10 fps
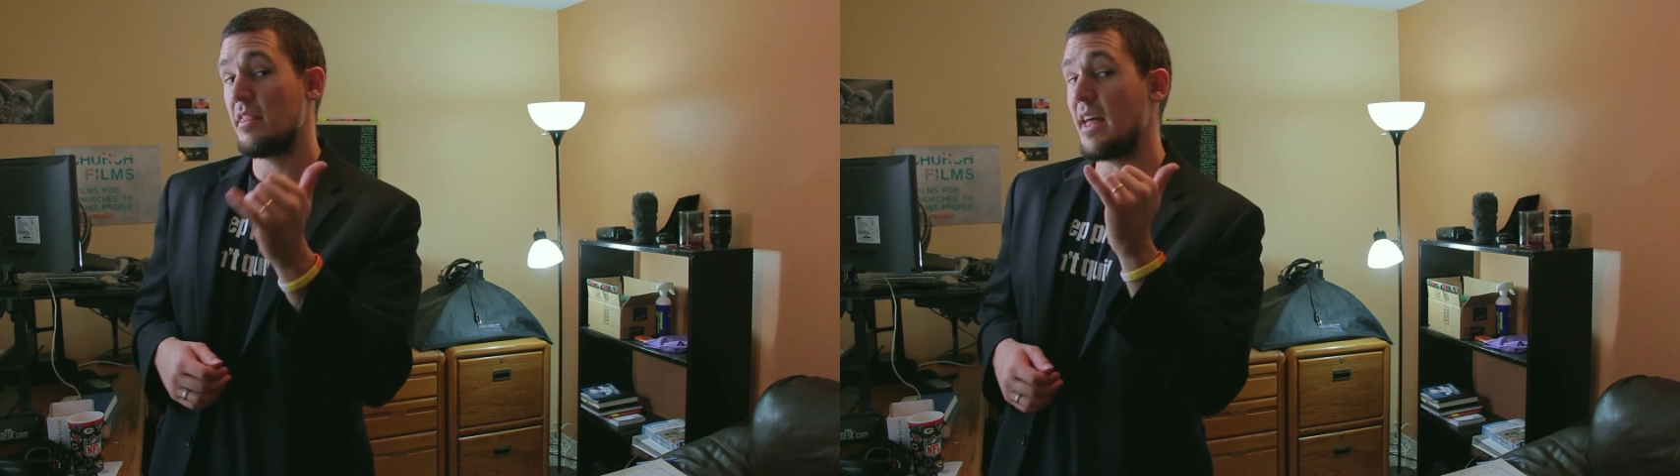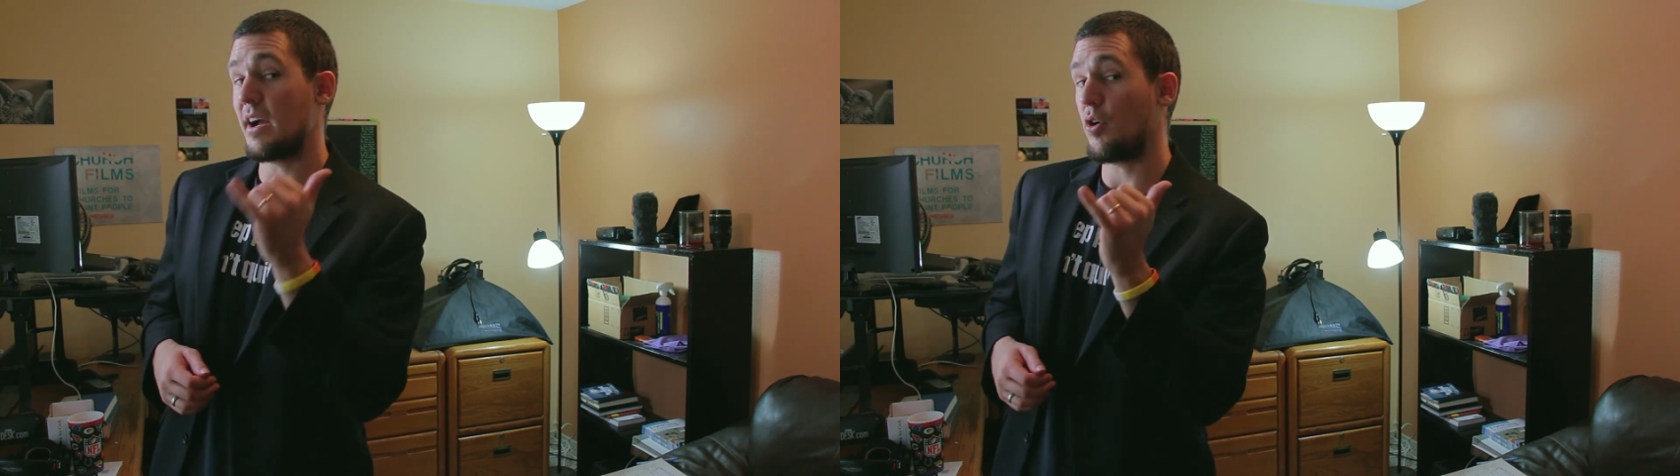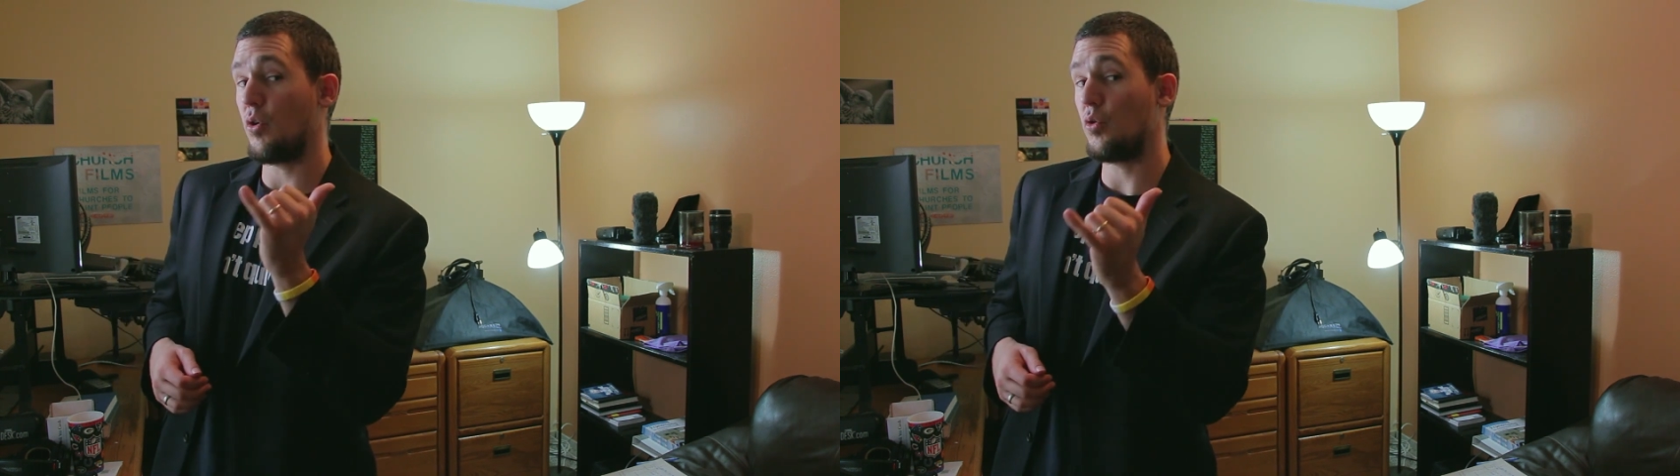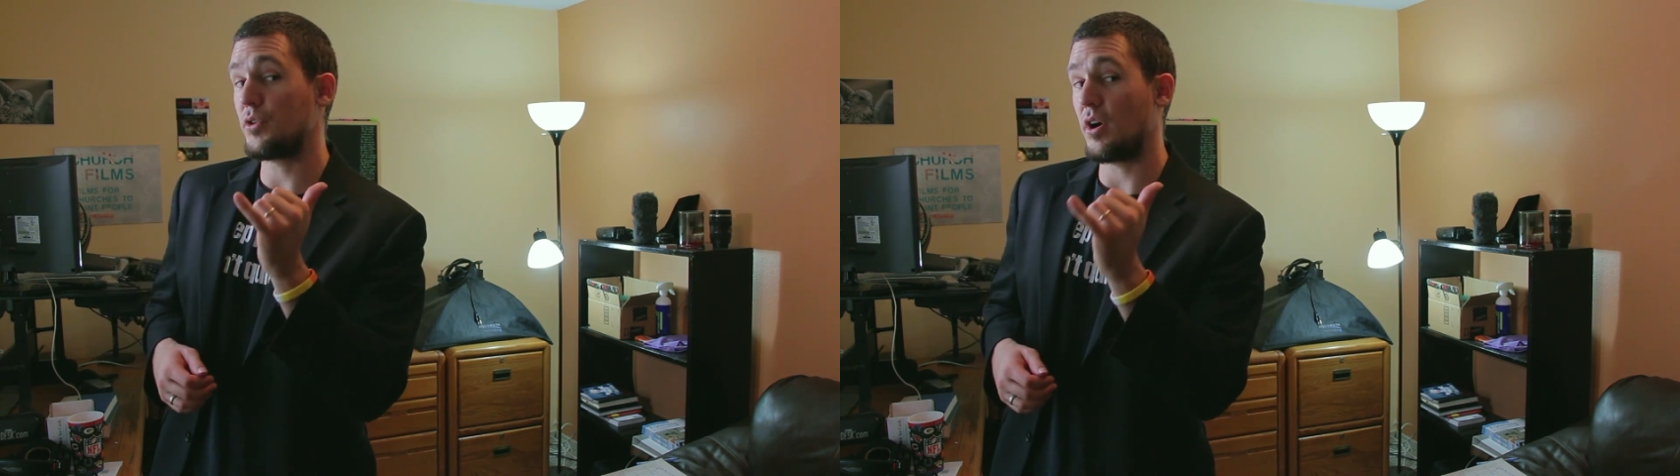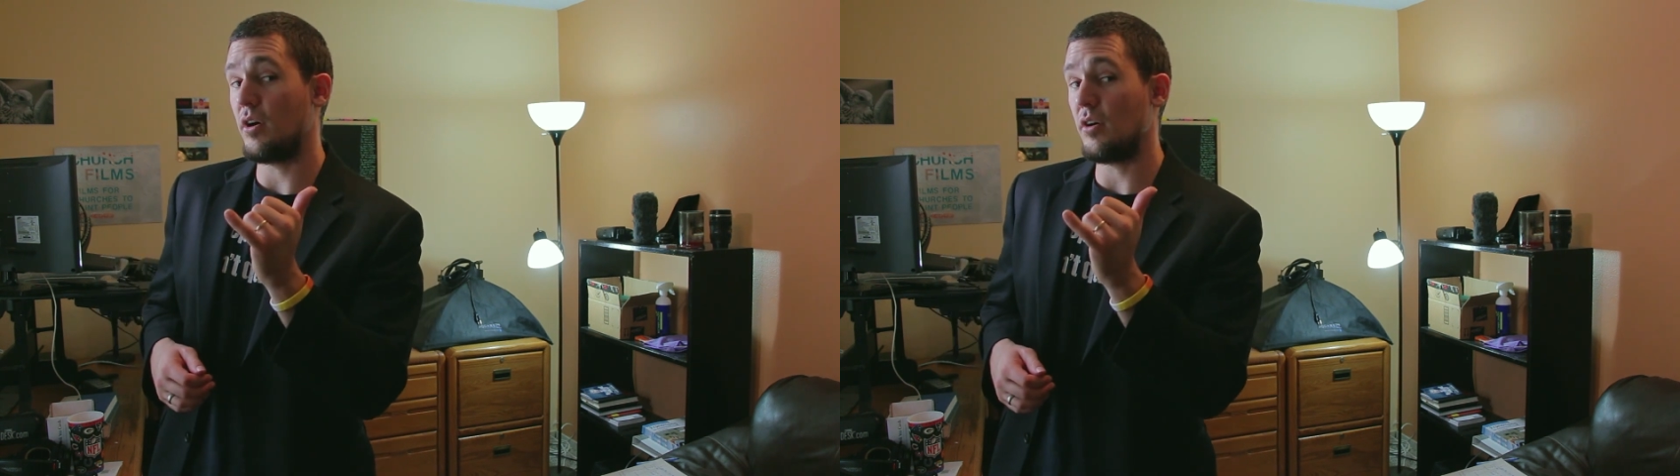that
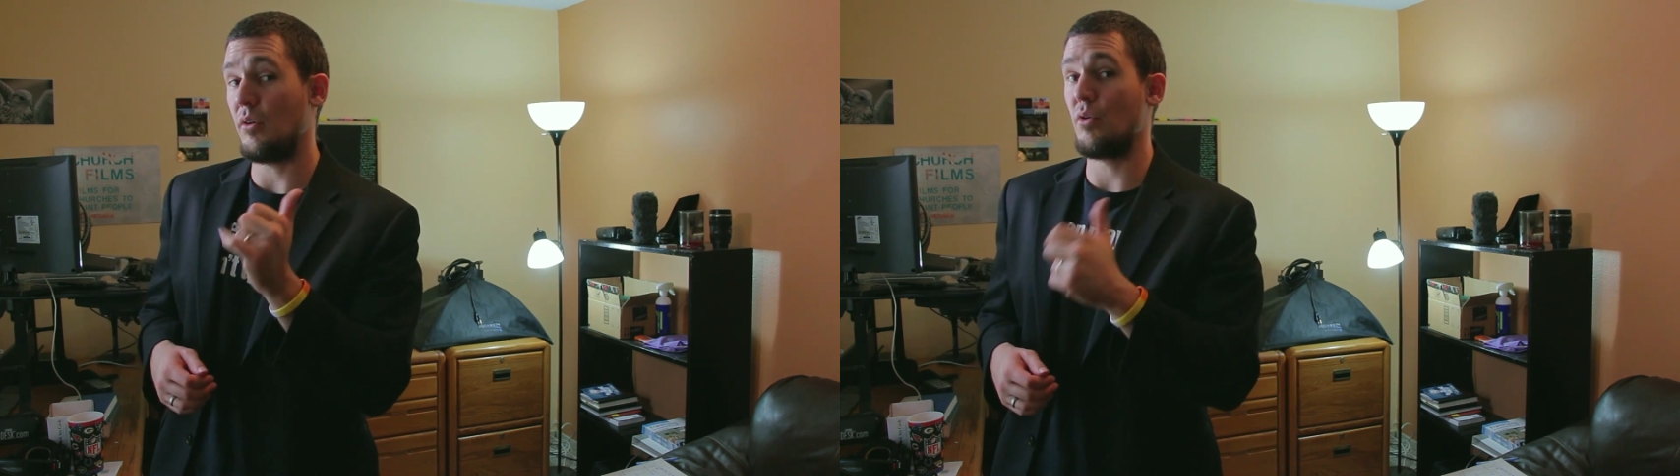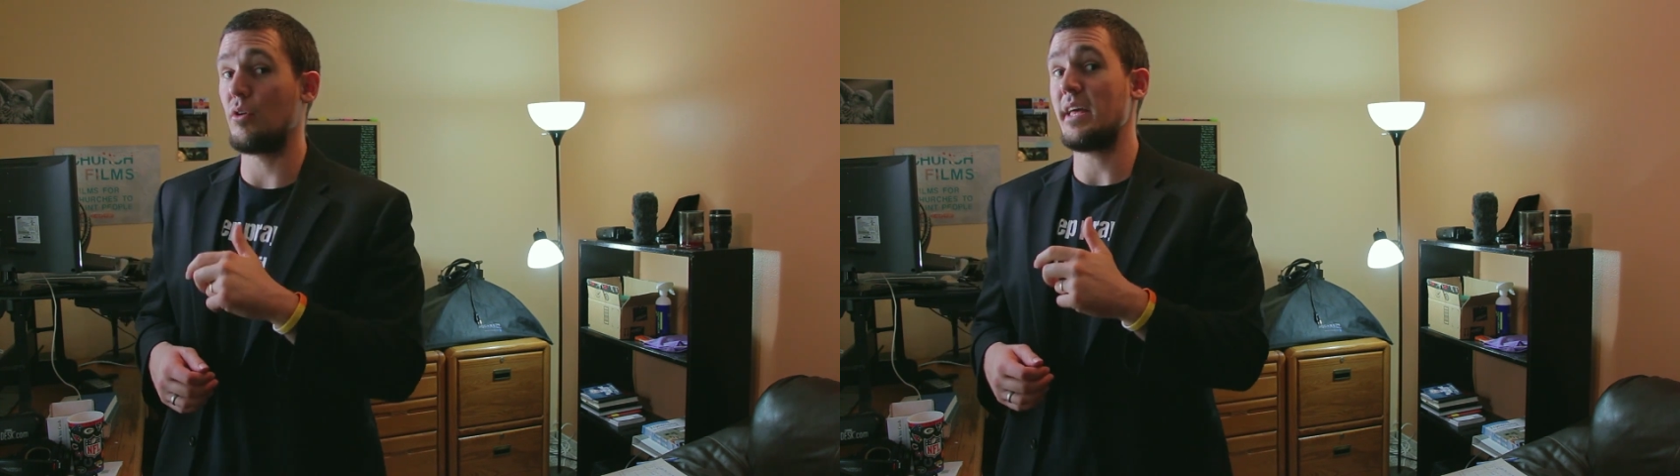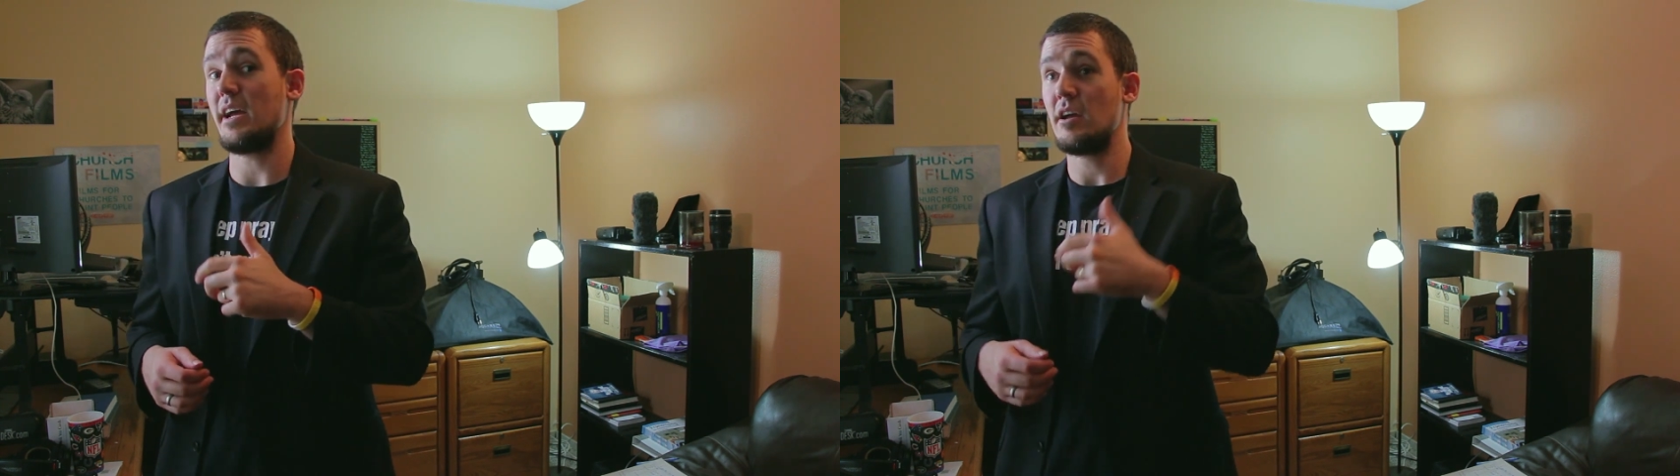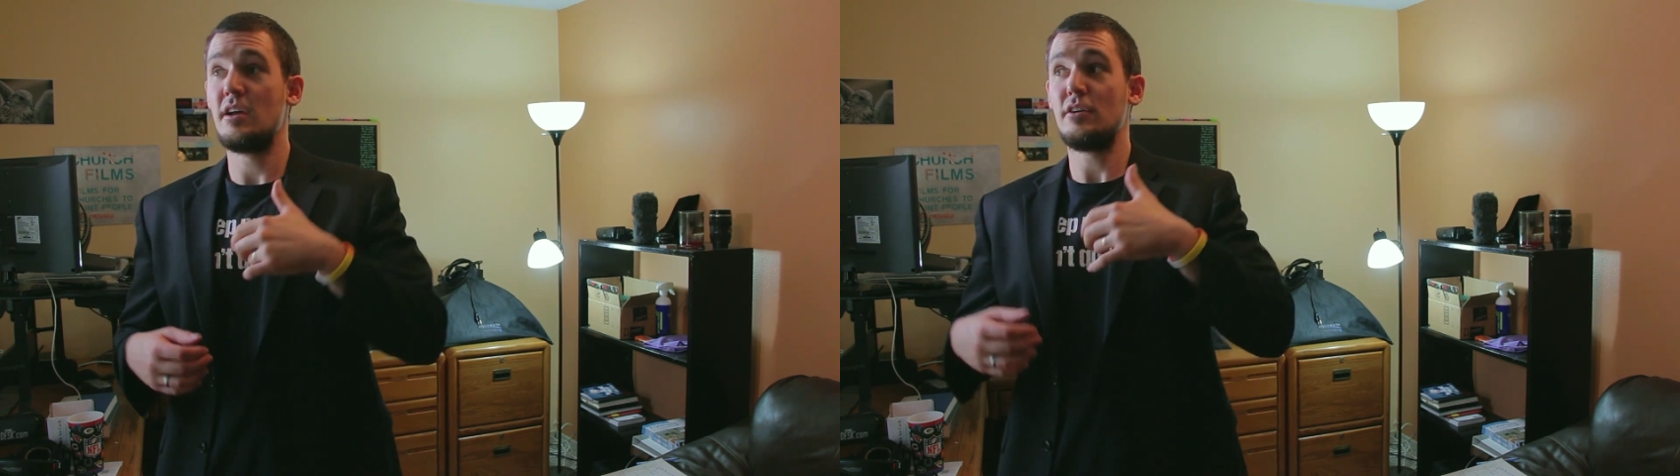cold call or that